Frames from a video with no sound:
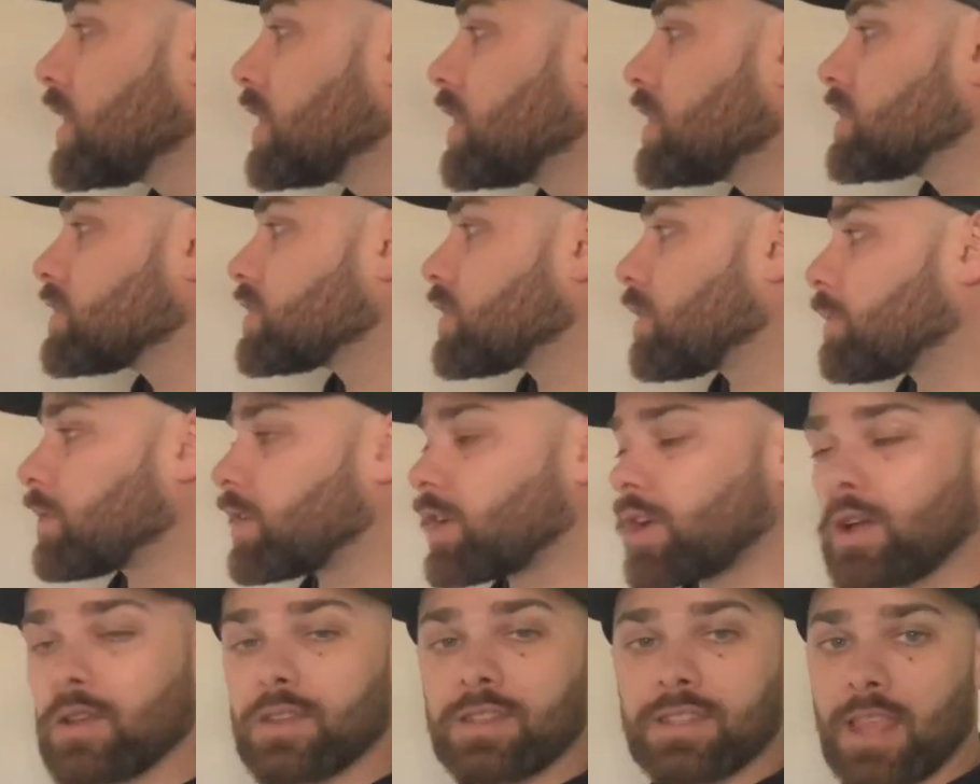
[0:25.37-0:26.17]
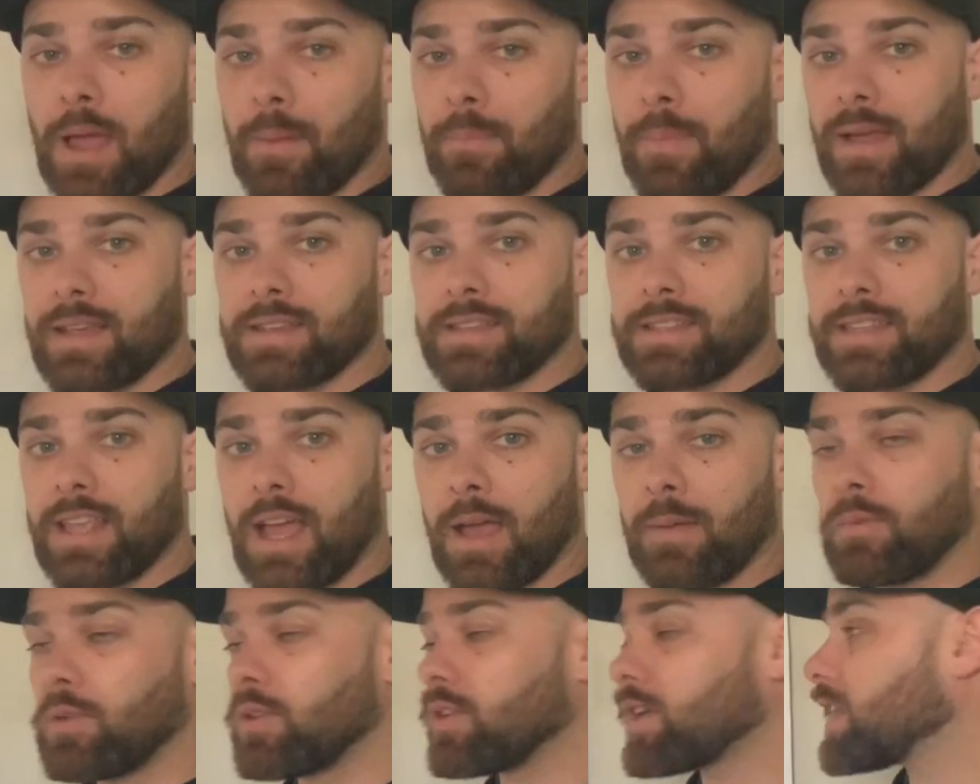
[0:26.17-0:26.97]
So I'm going to go step by
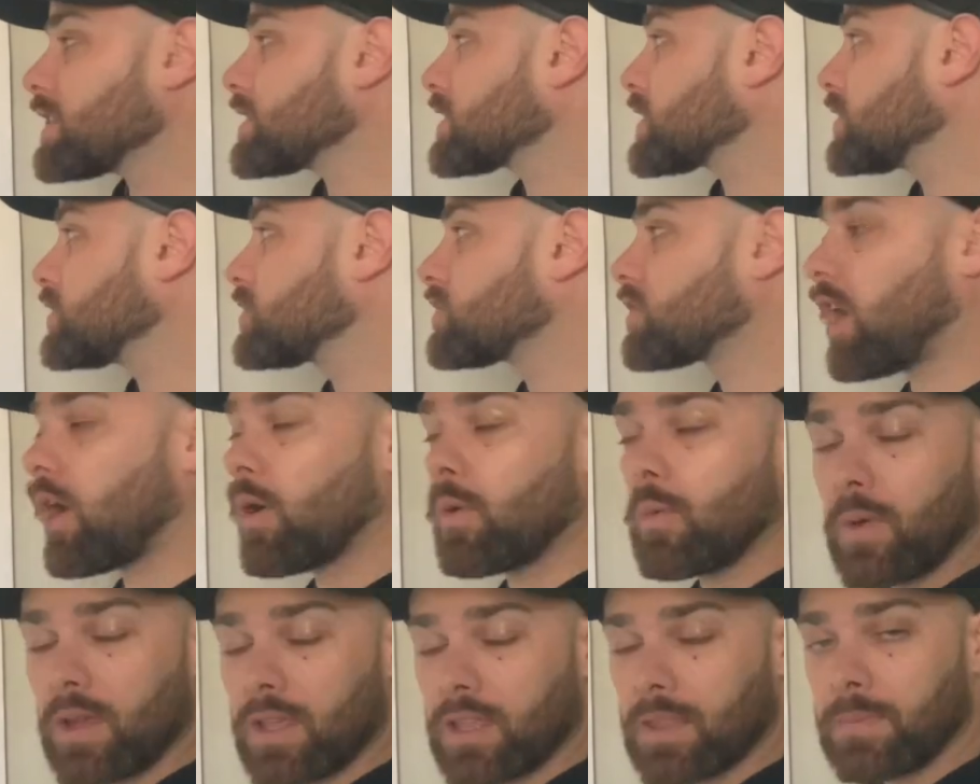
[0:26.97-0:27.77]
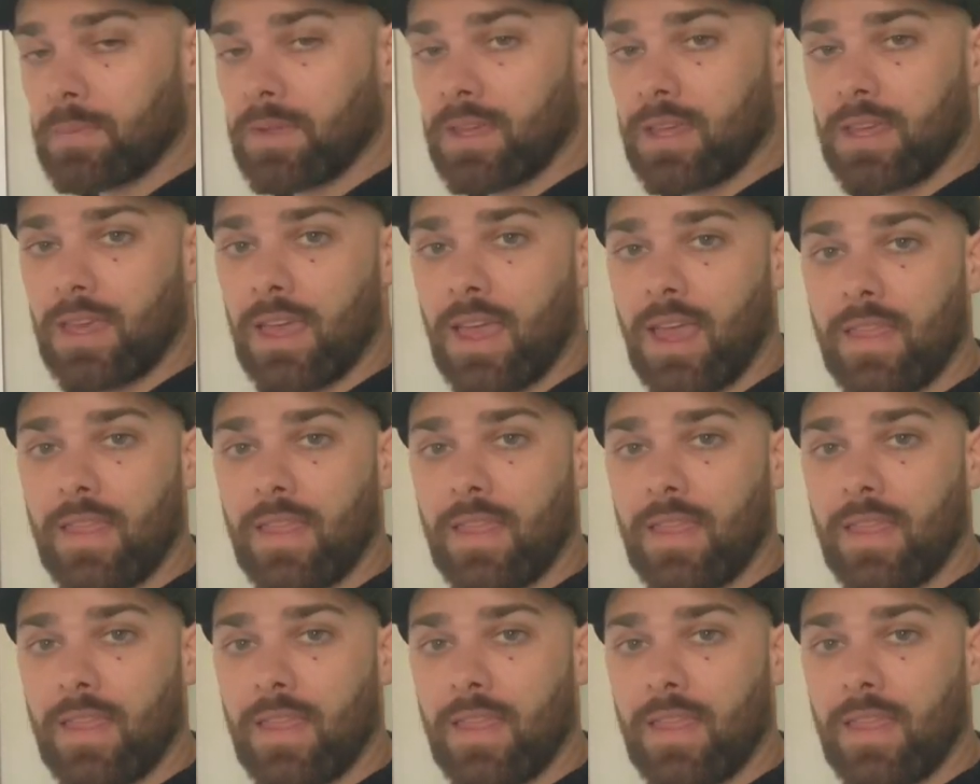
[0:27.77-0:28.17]
step. You guys can draw with me.